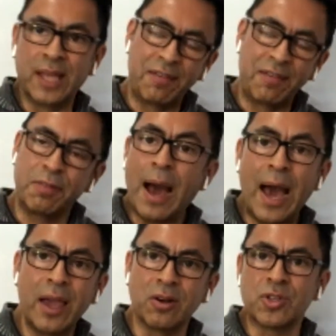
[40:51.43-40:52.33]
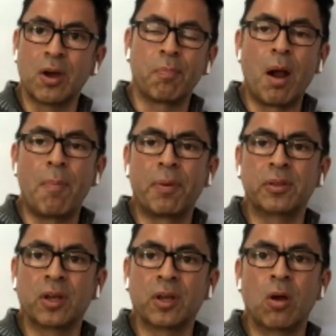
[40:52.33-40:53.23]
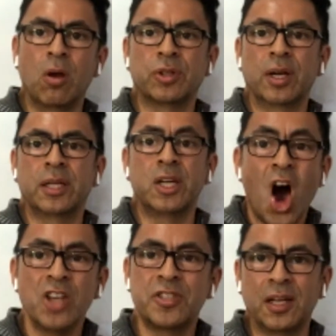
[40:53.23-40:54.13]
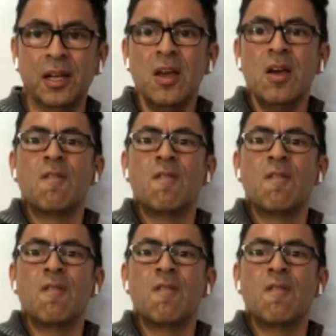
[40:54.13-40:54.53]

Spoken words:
David Myers got a property under contract in Austin